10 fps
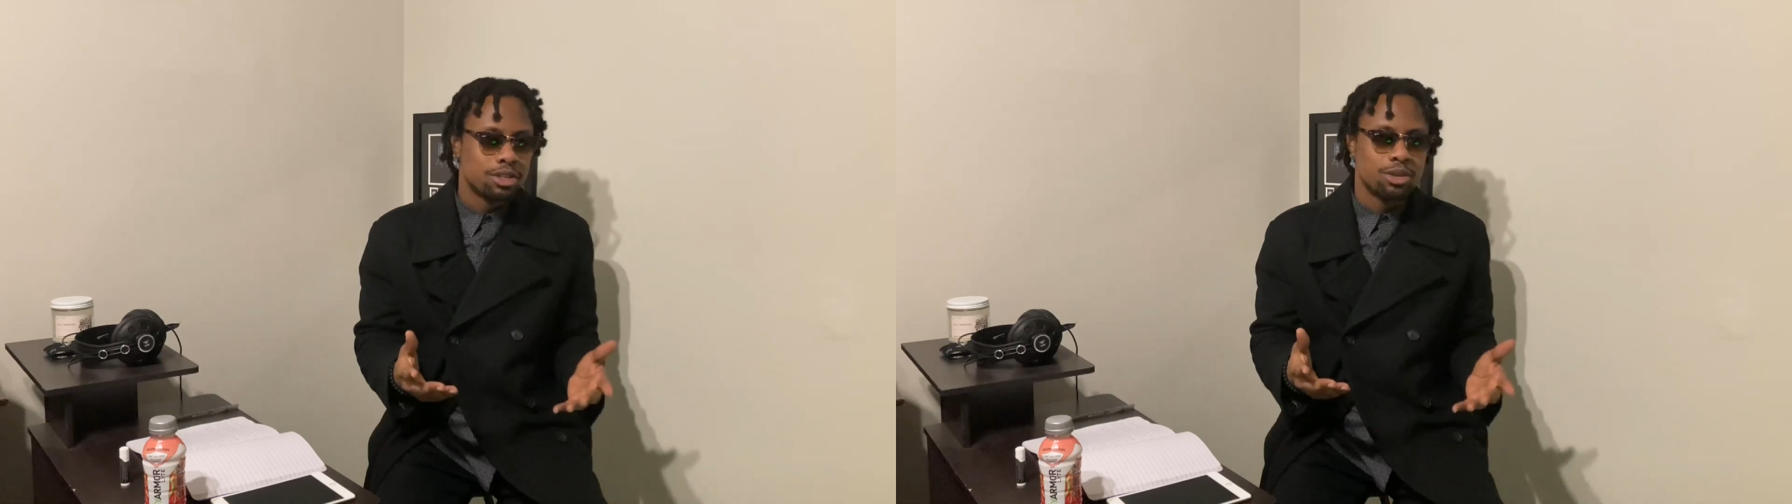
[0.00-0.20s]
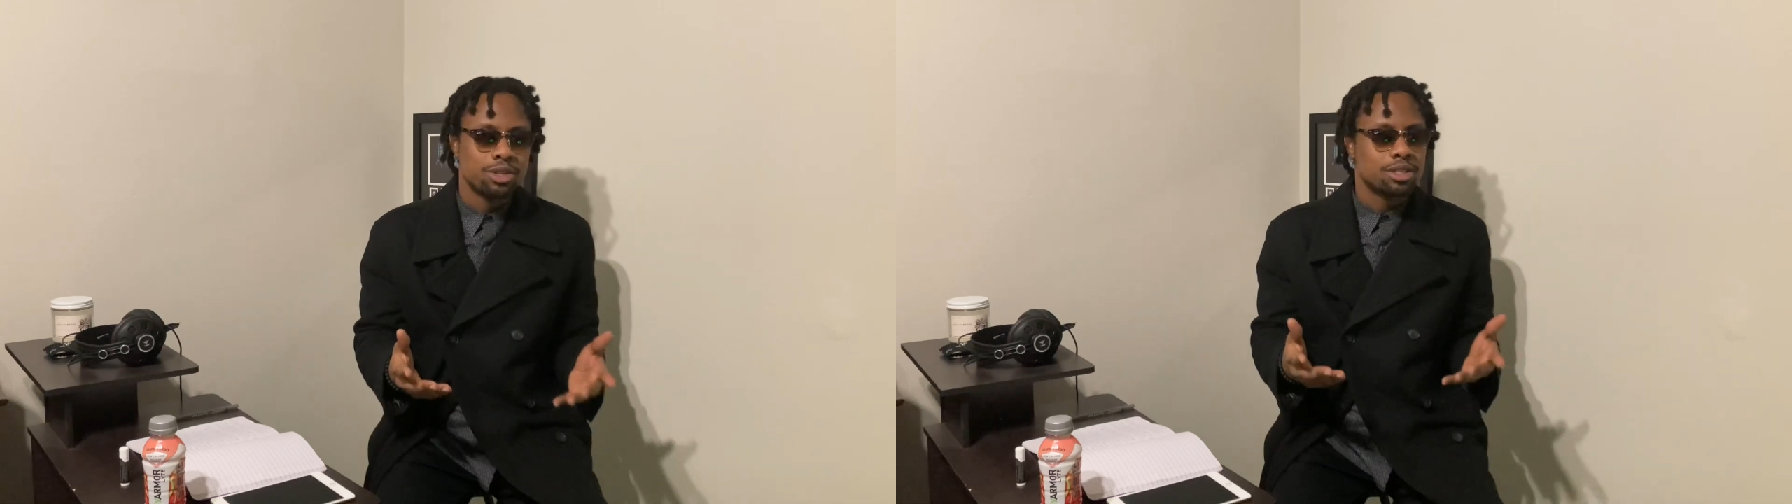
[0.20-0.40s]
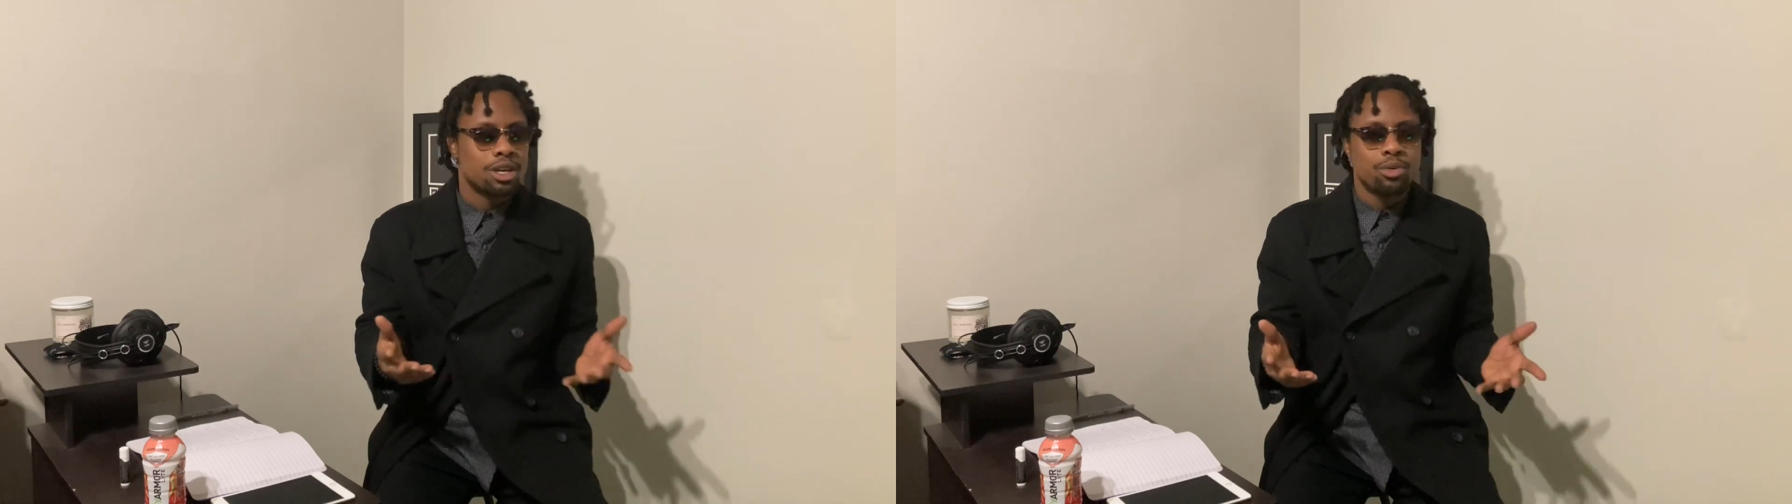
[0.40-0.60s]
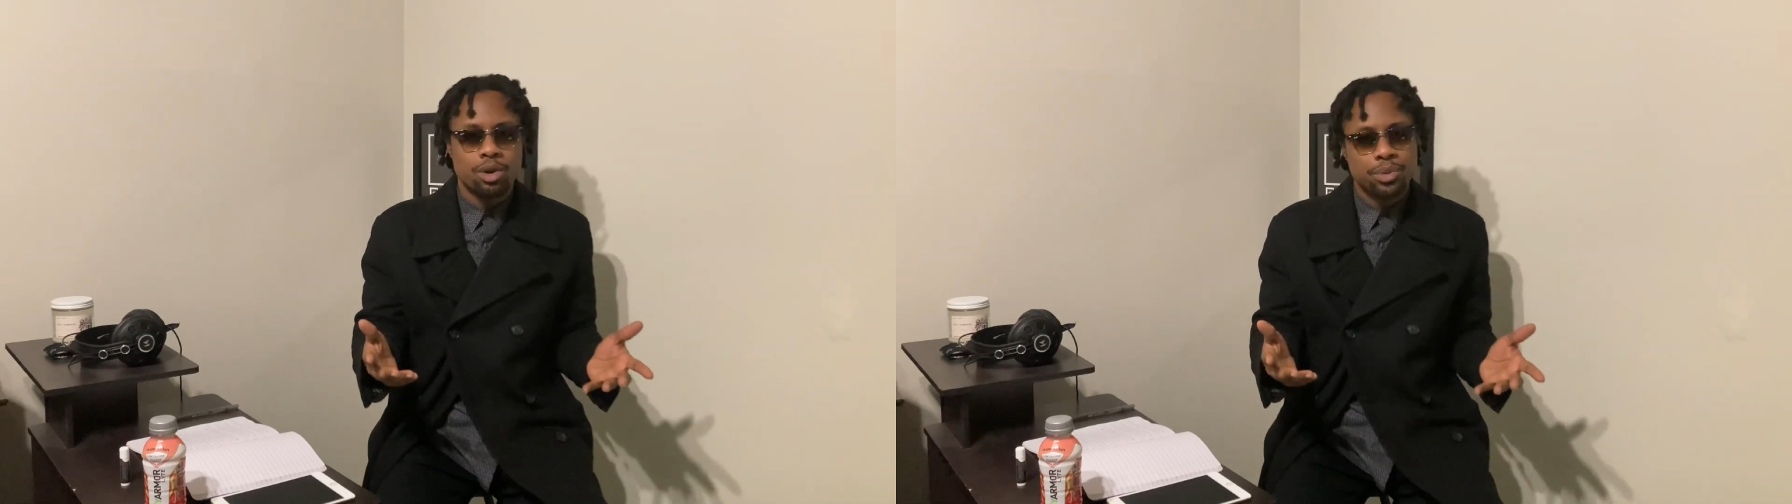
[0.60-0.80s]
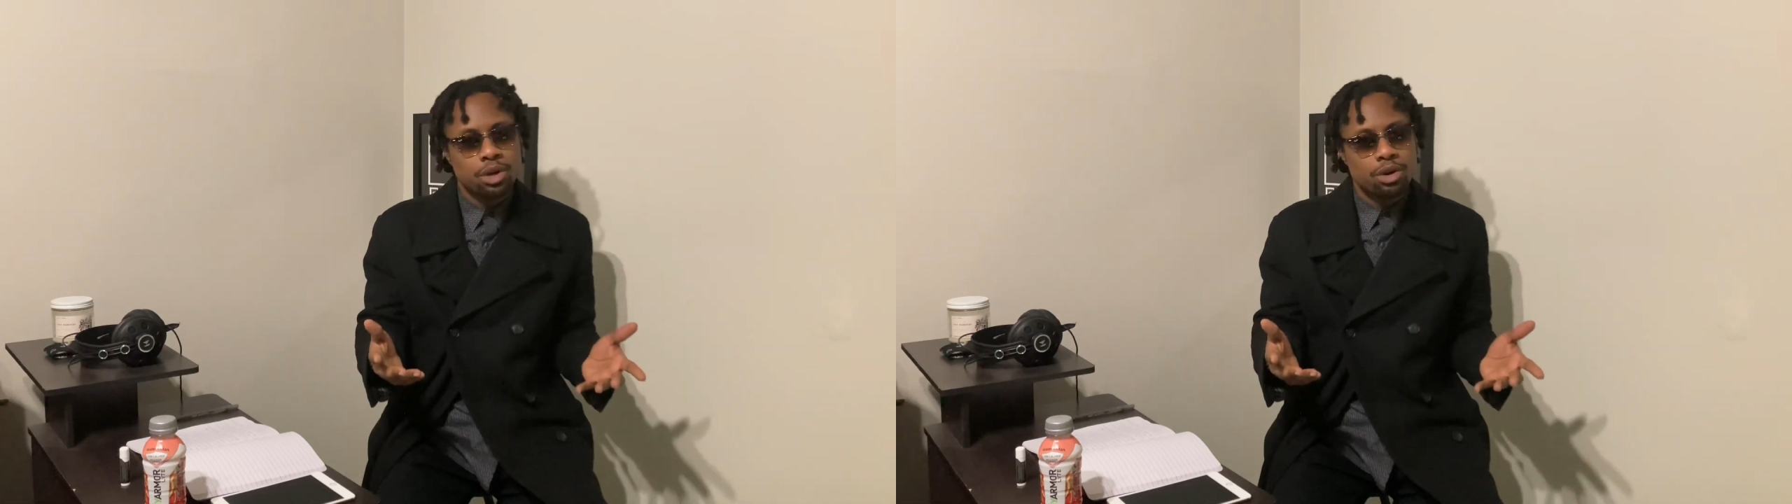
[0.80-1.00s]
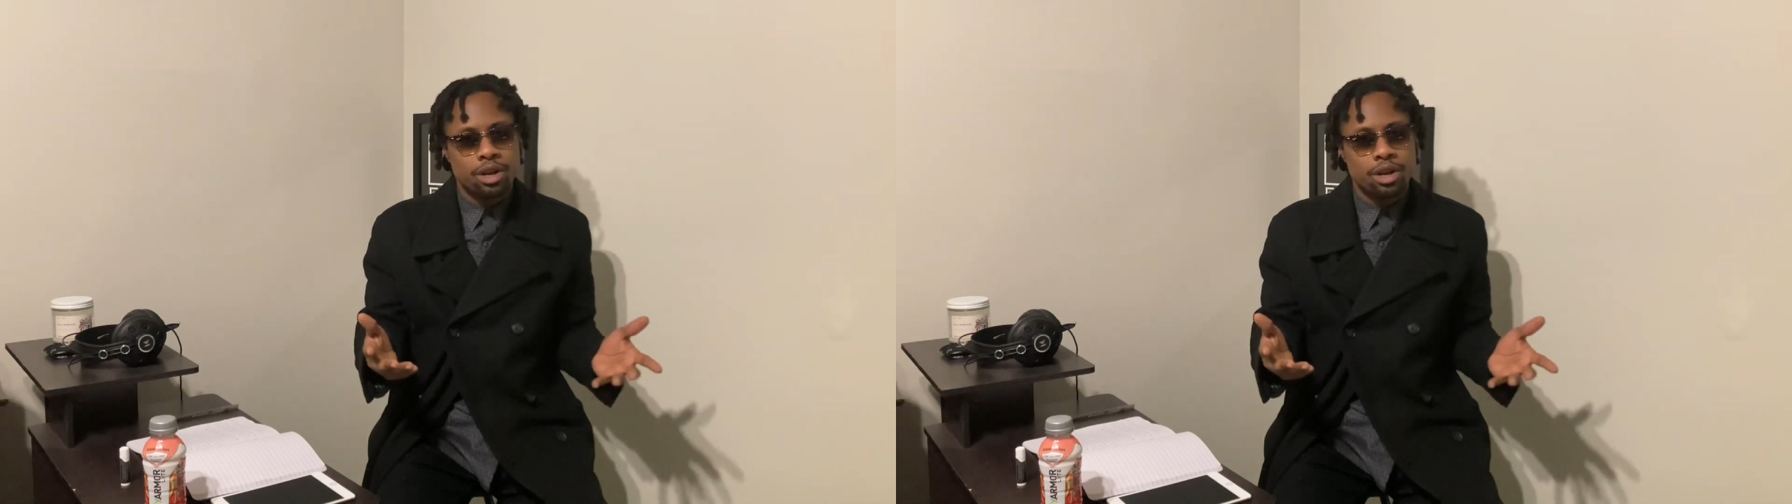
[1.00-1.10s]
the same way we called